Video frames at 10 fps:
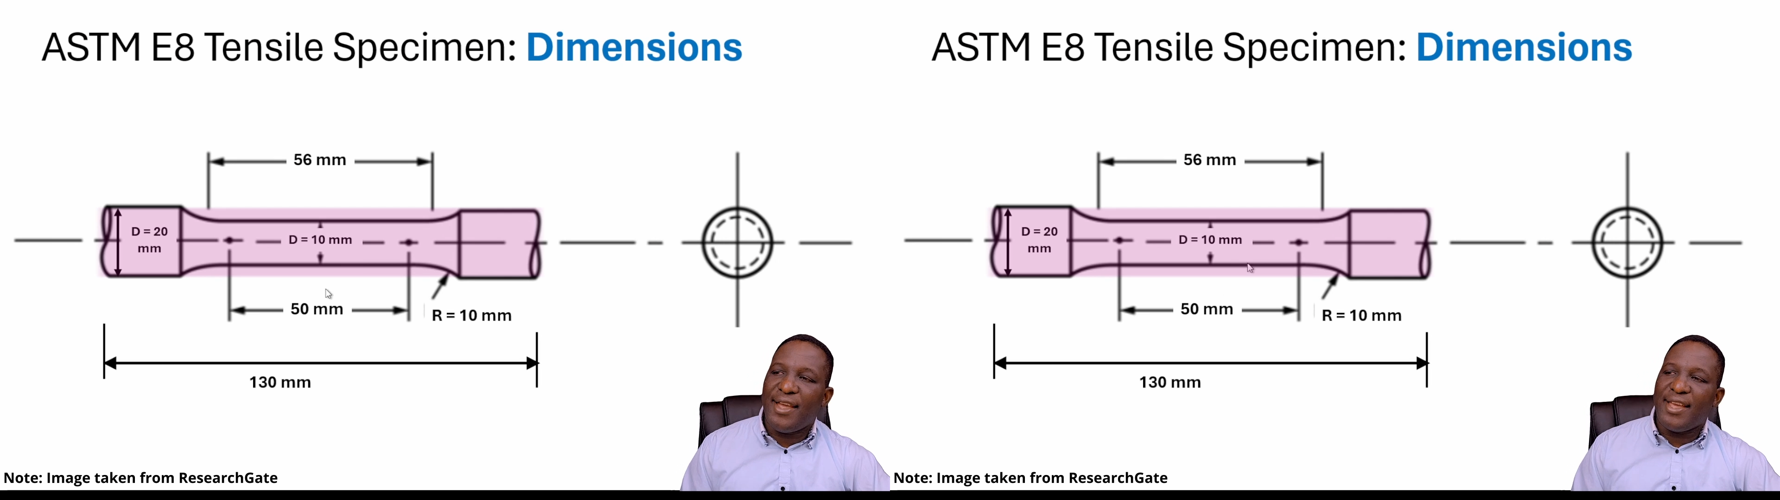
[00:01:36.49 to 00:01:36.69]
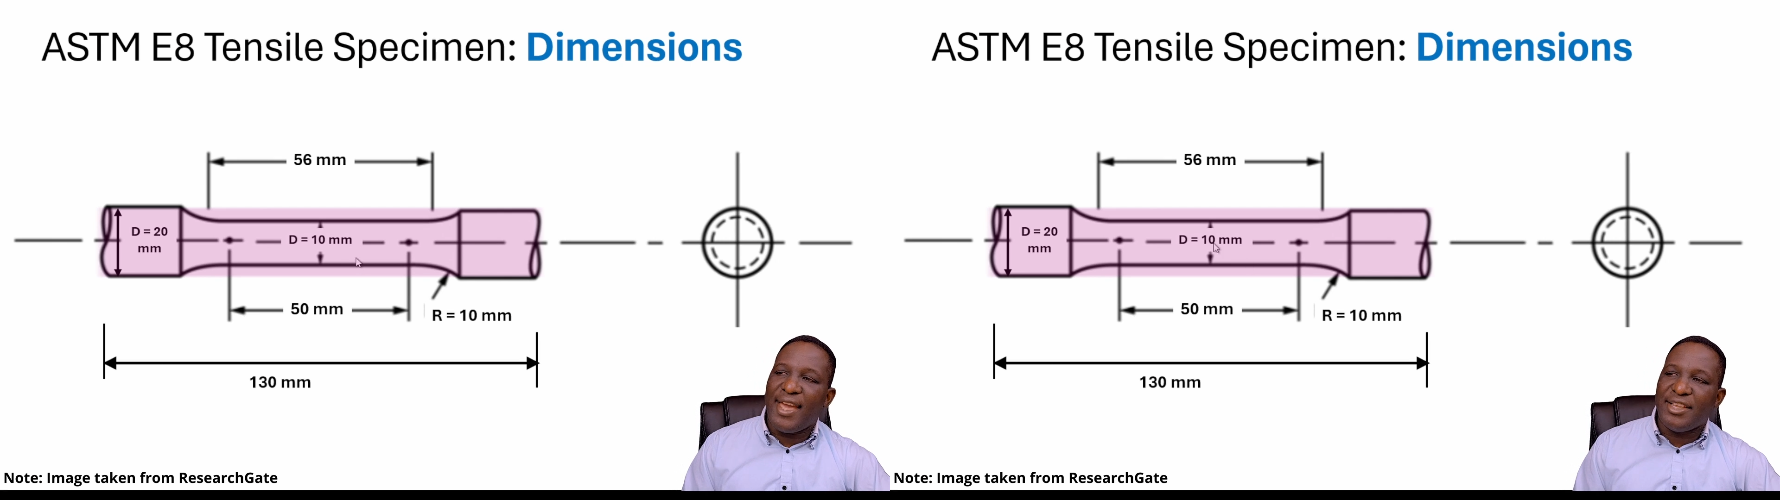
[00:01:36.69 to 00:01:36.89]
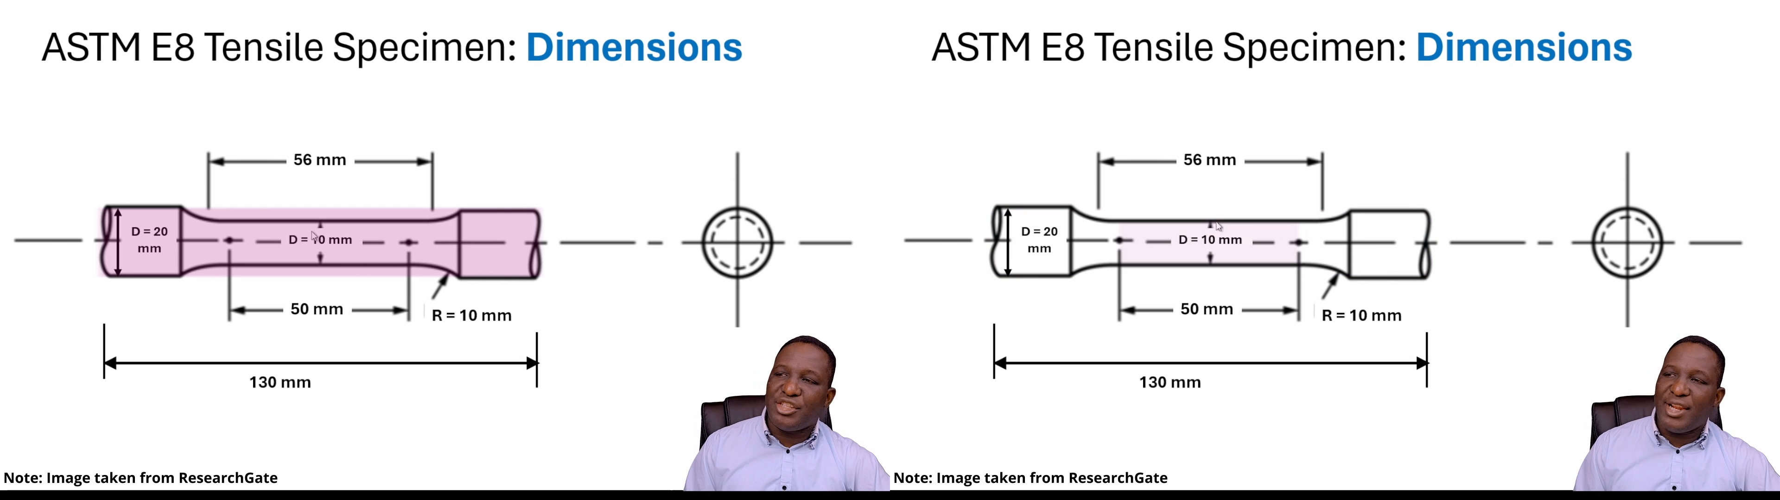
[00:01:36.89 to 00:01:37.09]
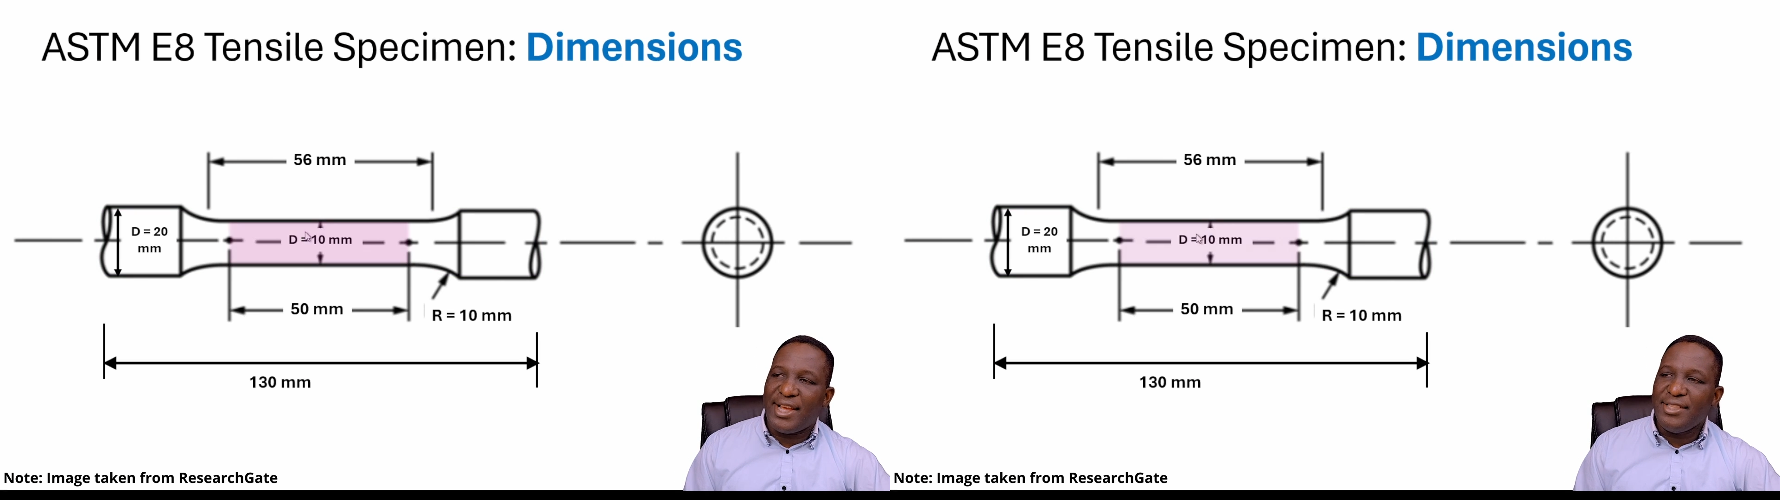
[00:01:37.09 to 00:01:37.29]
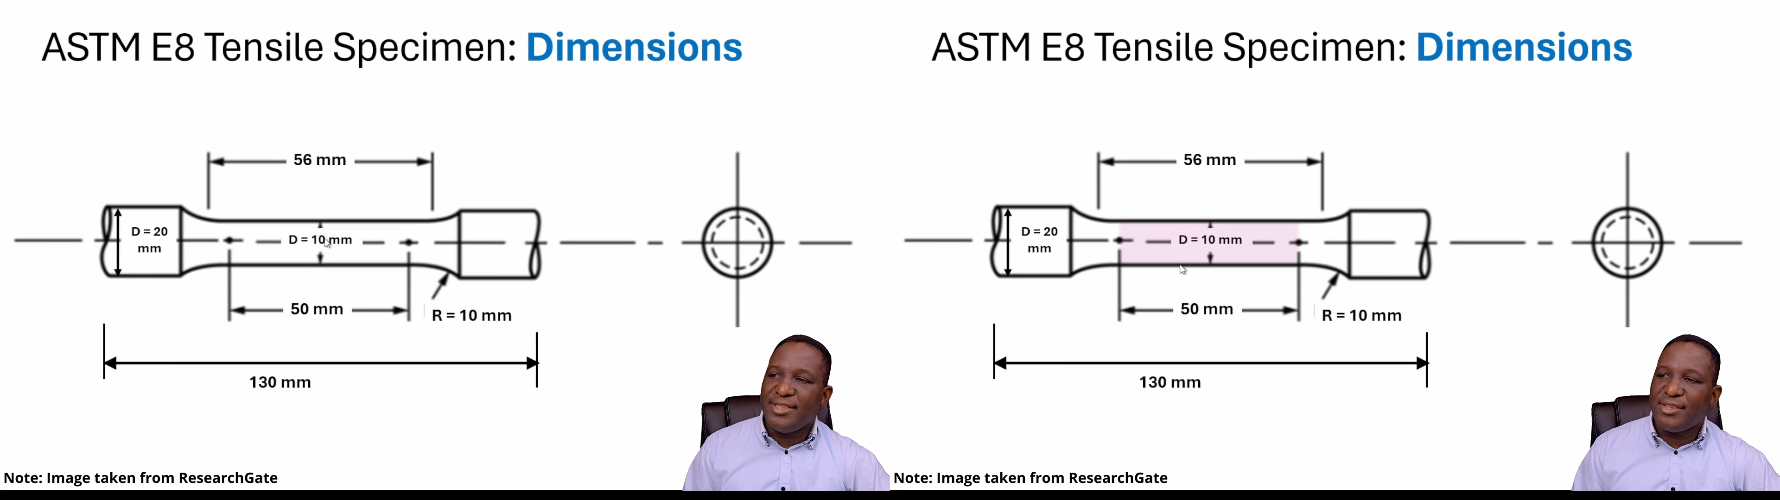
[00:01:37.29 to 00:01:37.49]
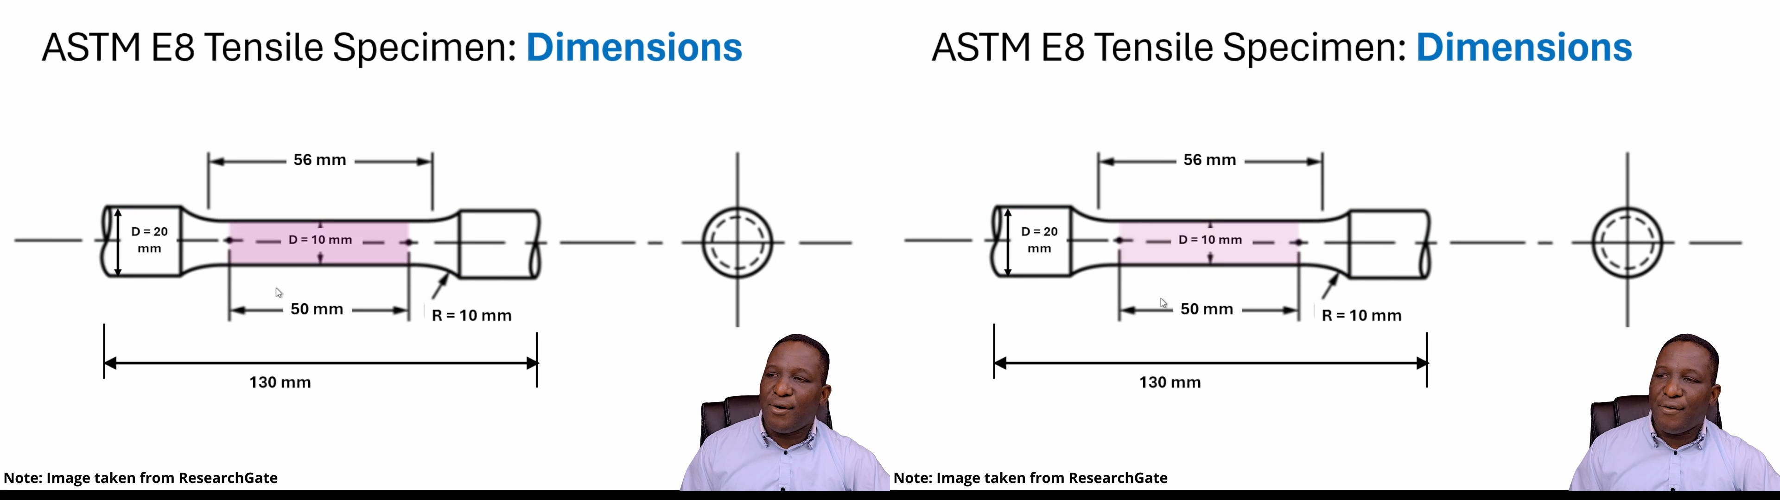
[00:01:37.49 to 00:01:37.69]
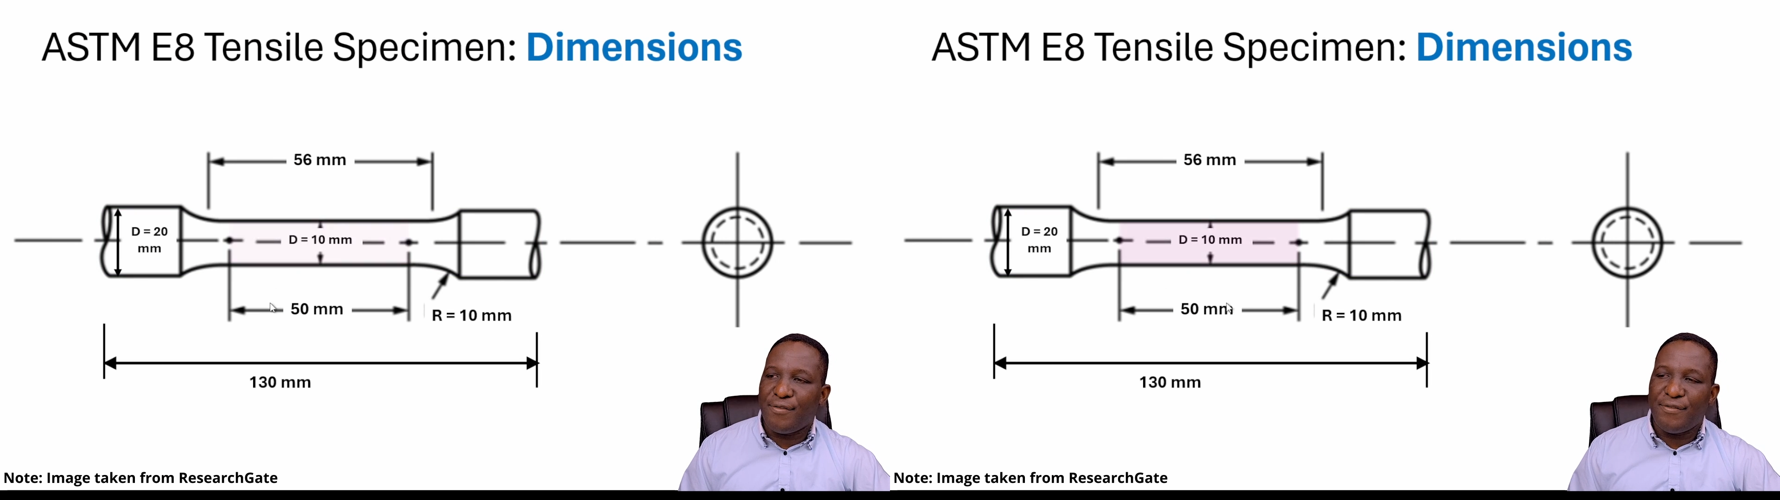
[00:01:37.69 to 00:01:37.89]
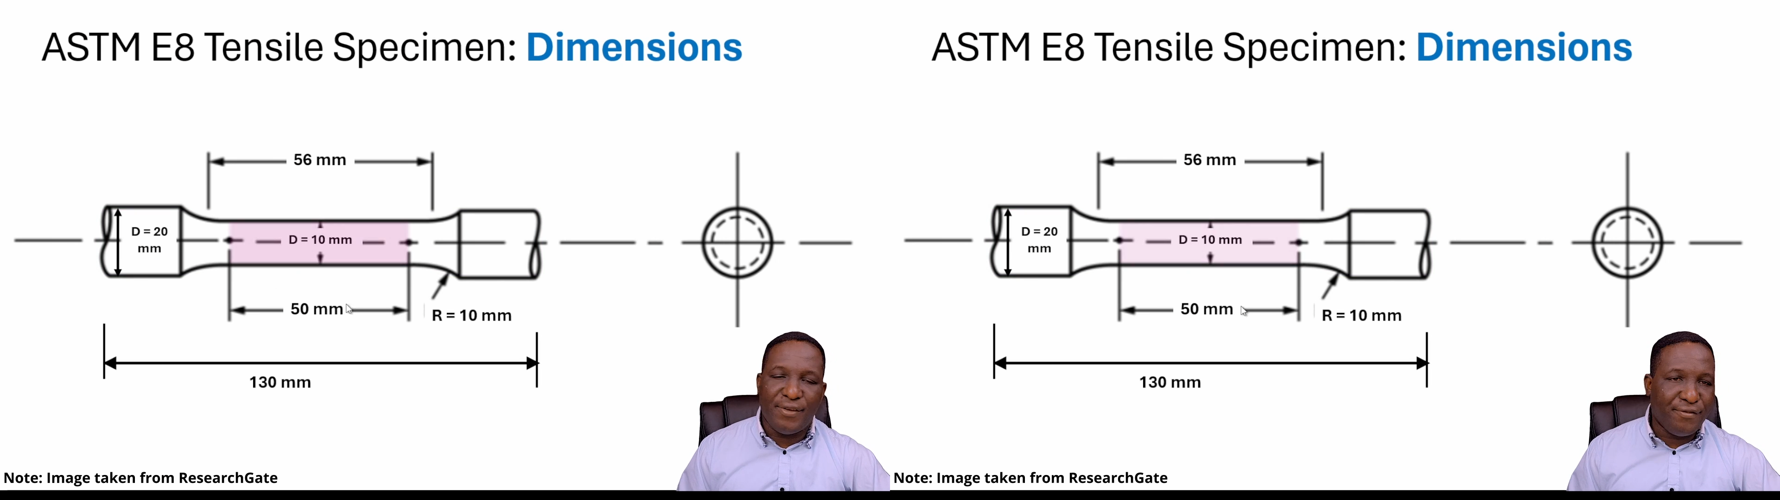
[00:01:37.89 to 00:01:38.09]
a gauge length of
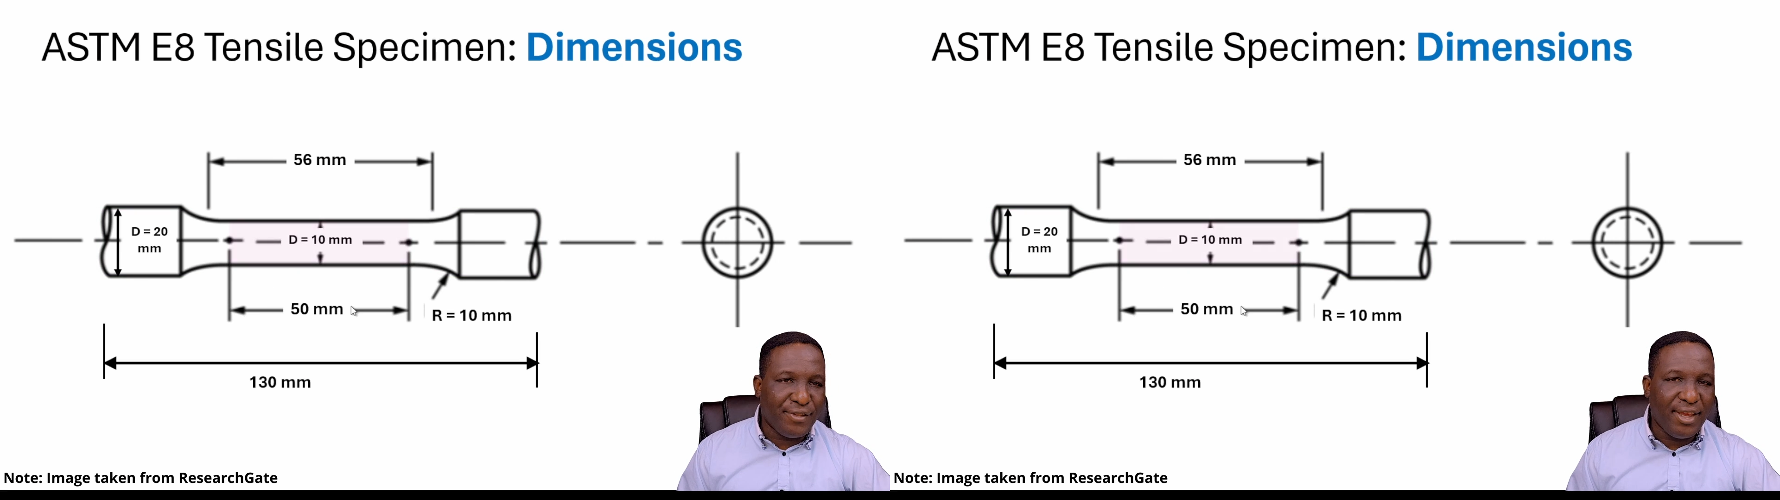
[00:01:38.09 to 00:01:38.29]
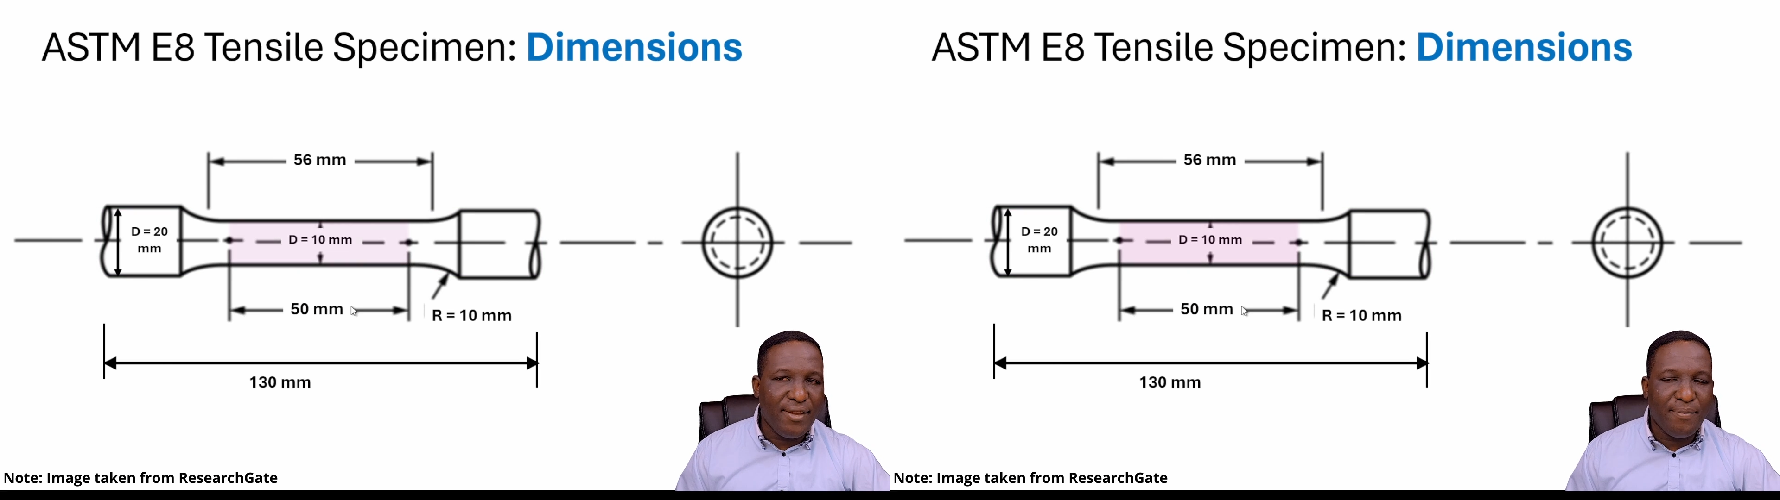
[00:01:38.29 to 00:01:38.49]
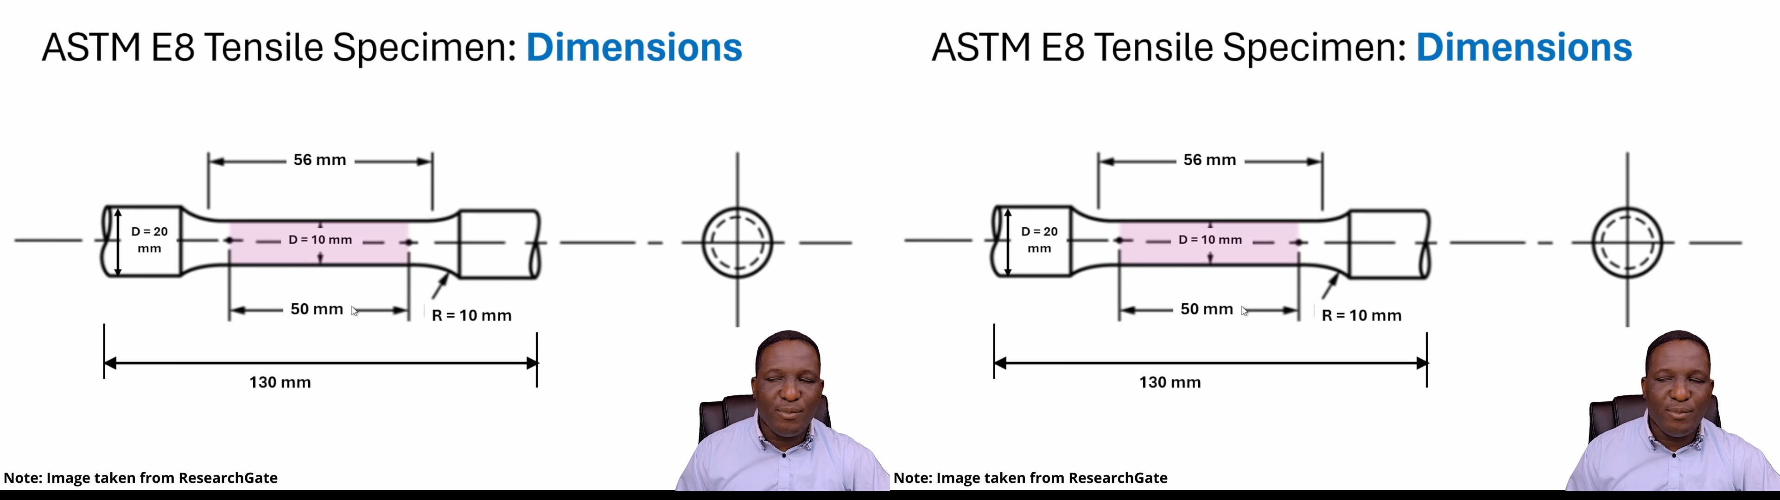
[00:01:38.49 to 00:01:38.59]
50